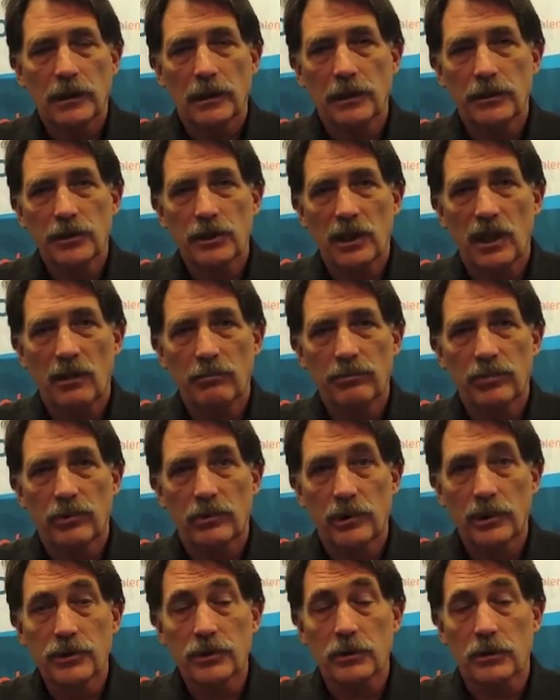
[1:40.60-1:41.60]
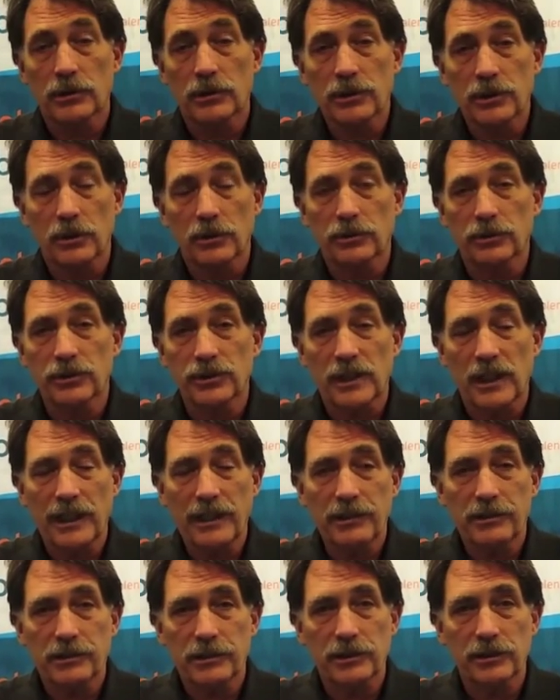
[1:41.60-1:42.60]
job boards or social
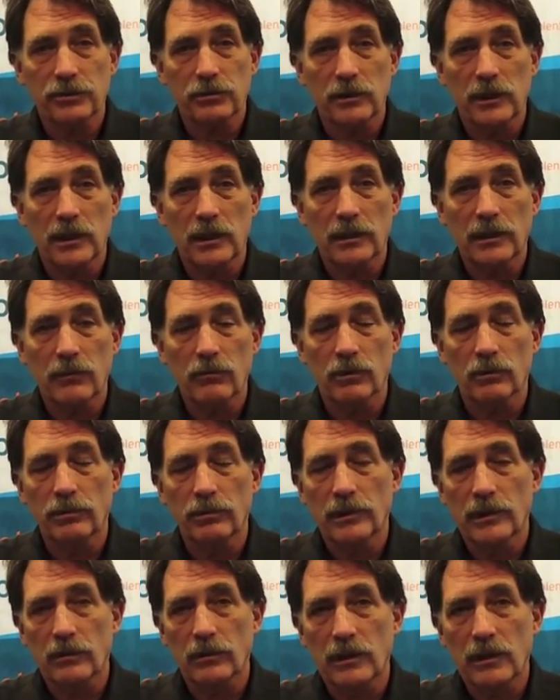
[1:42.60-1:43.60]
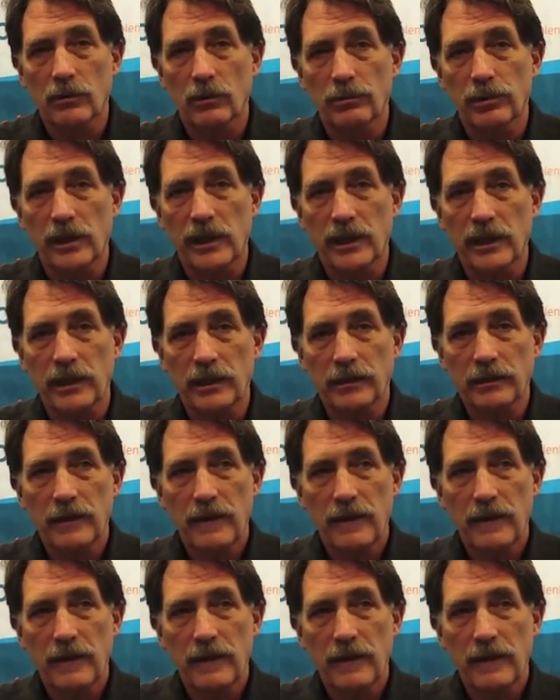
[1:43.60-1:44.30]
sites as well that we'll bring in.